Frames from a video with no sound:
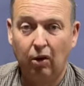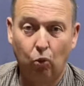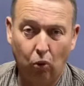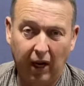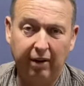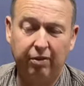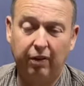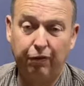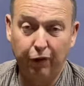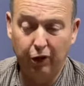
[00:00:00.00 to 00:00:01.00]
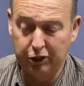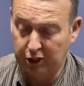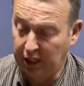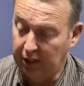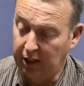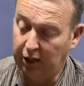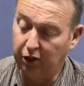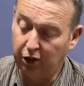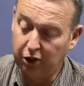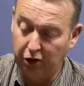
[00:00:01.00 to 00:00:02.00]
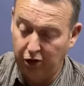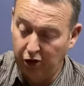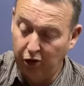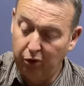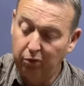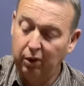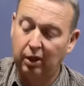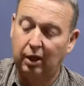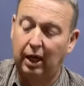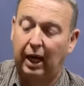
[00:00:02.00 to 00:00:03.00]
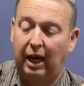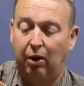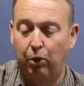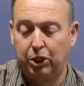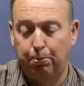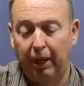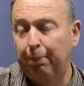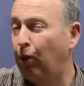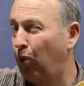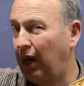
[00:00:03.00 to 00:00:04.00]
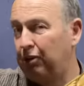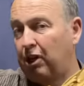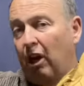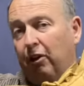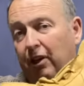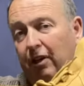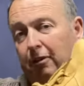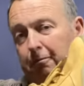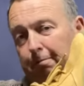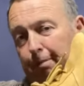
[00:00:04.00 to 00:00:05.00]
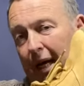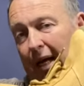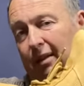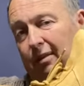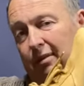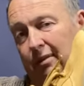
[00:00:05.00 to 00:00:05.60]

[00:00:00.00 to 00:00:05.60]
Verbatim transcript: one of the first thing that you can do, uh, which people won't tell you, but